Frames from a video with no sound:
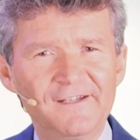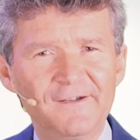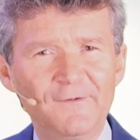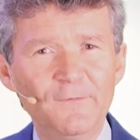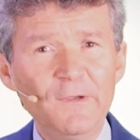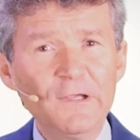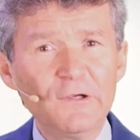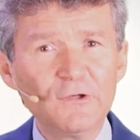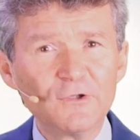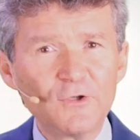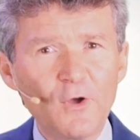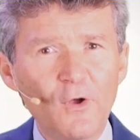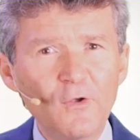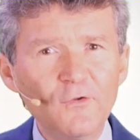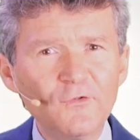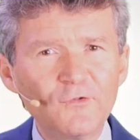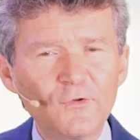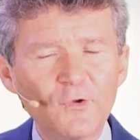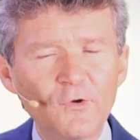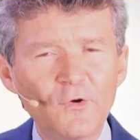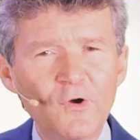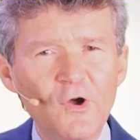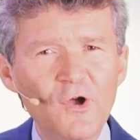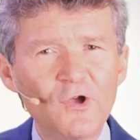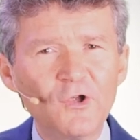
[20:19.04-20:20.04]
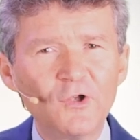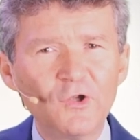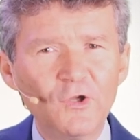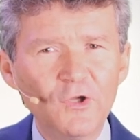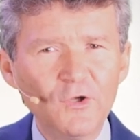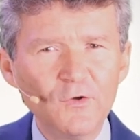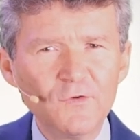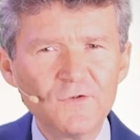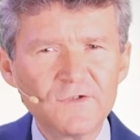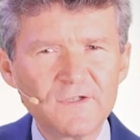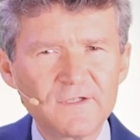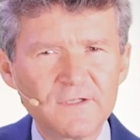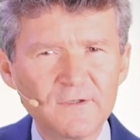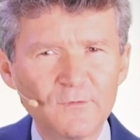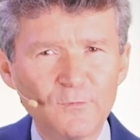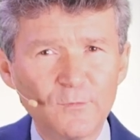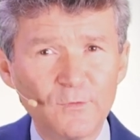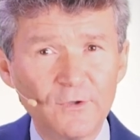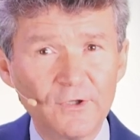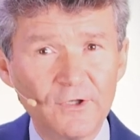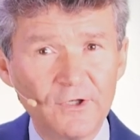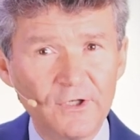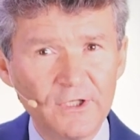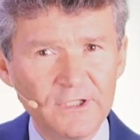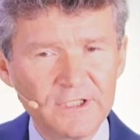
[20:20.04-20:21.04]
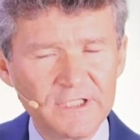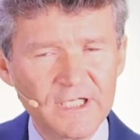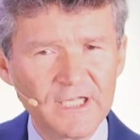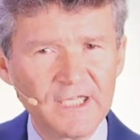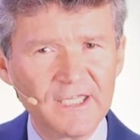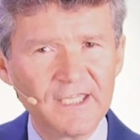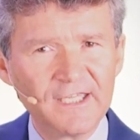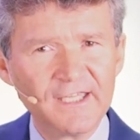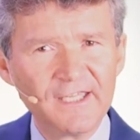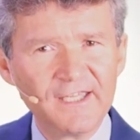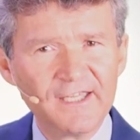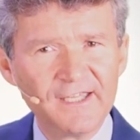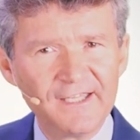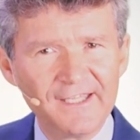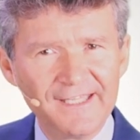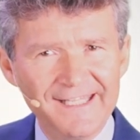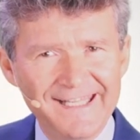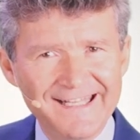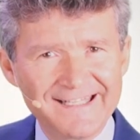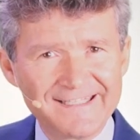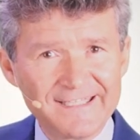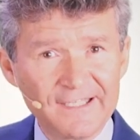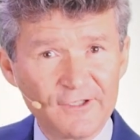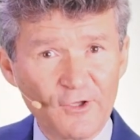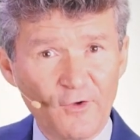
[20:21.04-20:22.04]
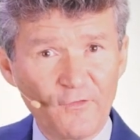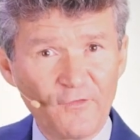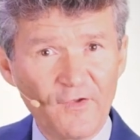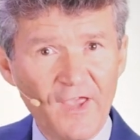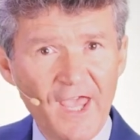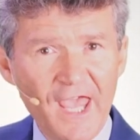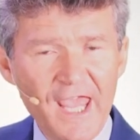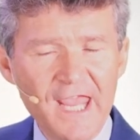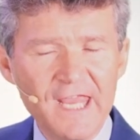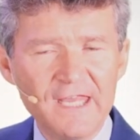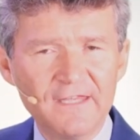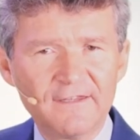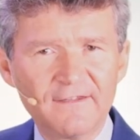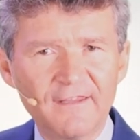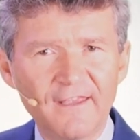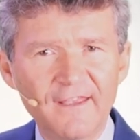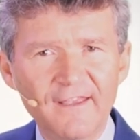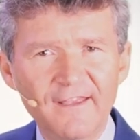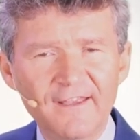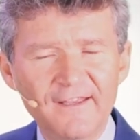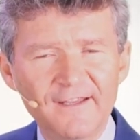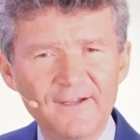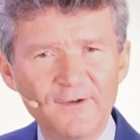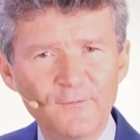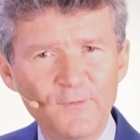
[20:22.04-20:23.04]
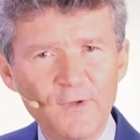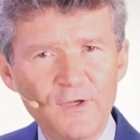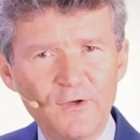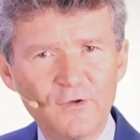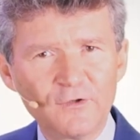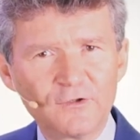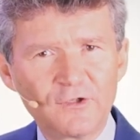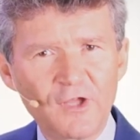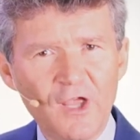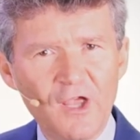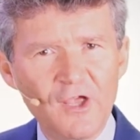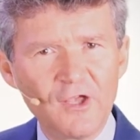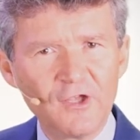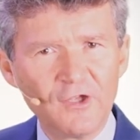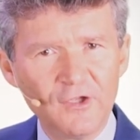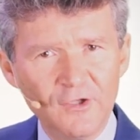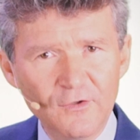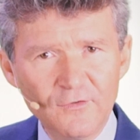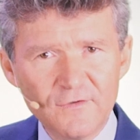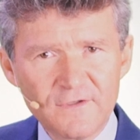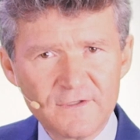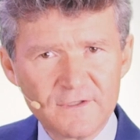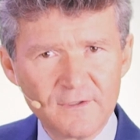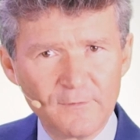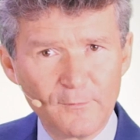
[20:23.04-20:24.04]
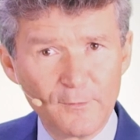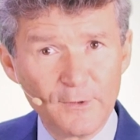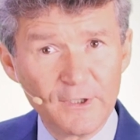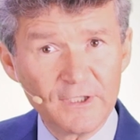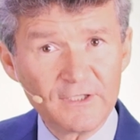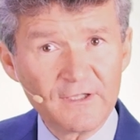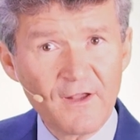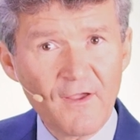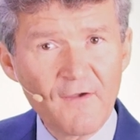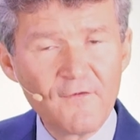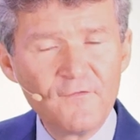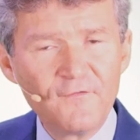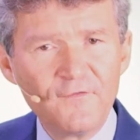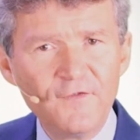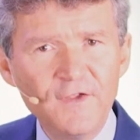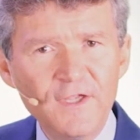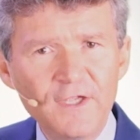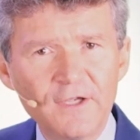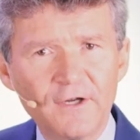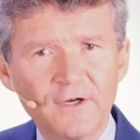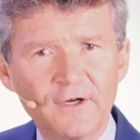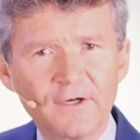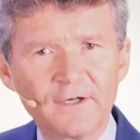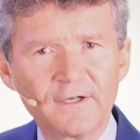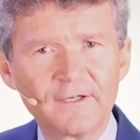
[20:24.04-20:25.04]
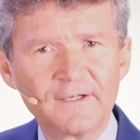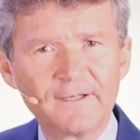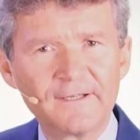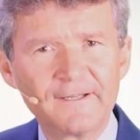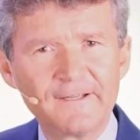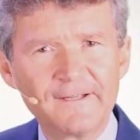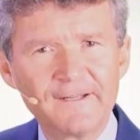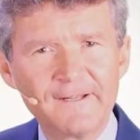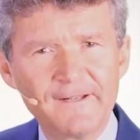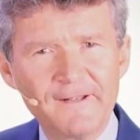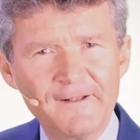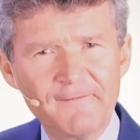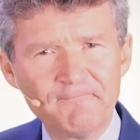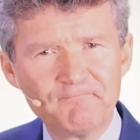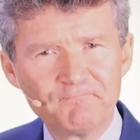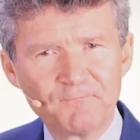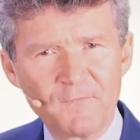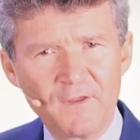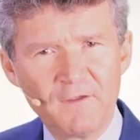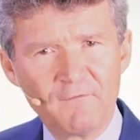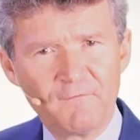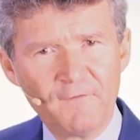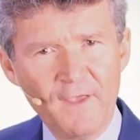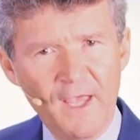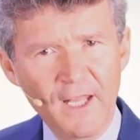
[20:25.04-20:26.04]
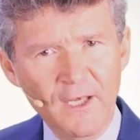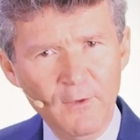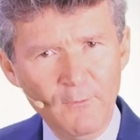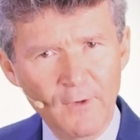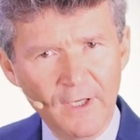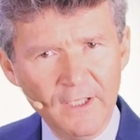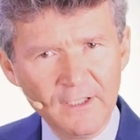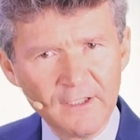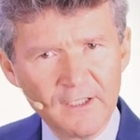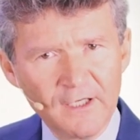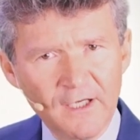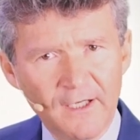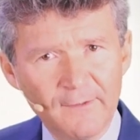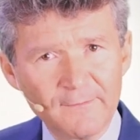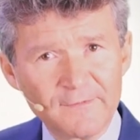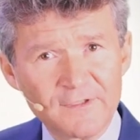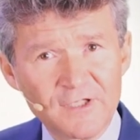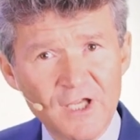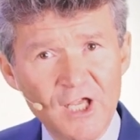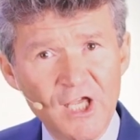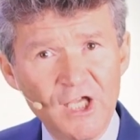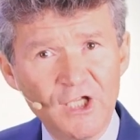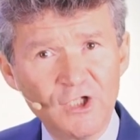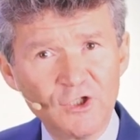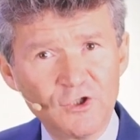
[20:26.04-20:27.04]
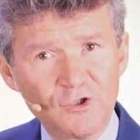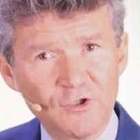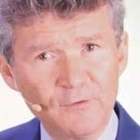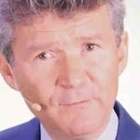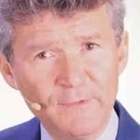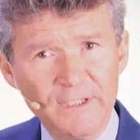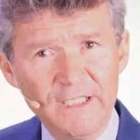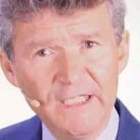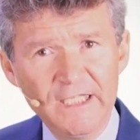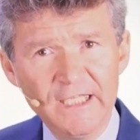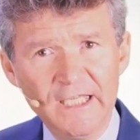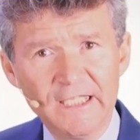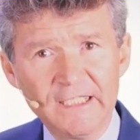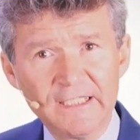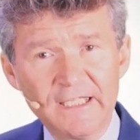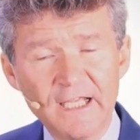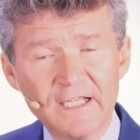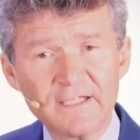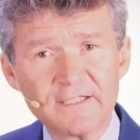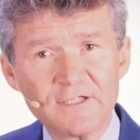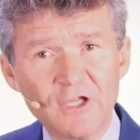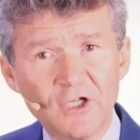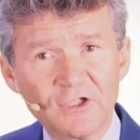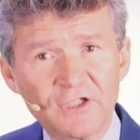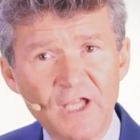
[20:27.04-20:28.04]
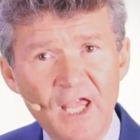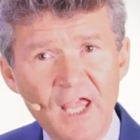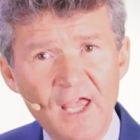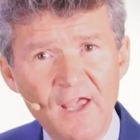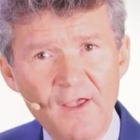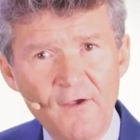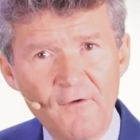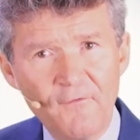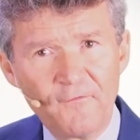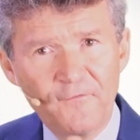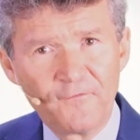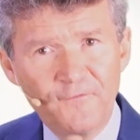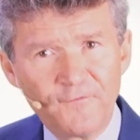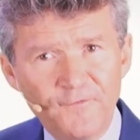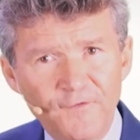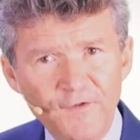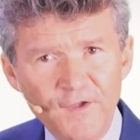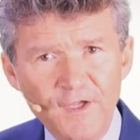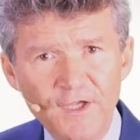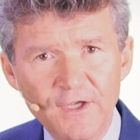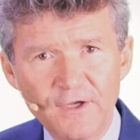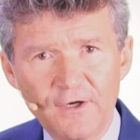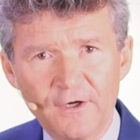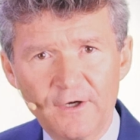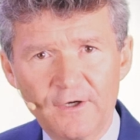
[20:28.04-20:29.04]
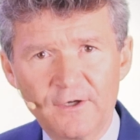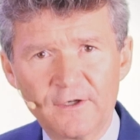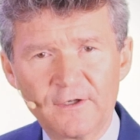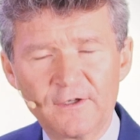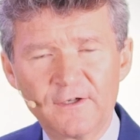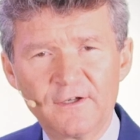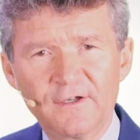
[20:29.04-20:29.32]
We could also use the word, instead of hate, we could use the word fear. If anyone comes to me and does not fear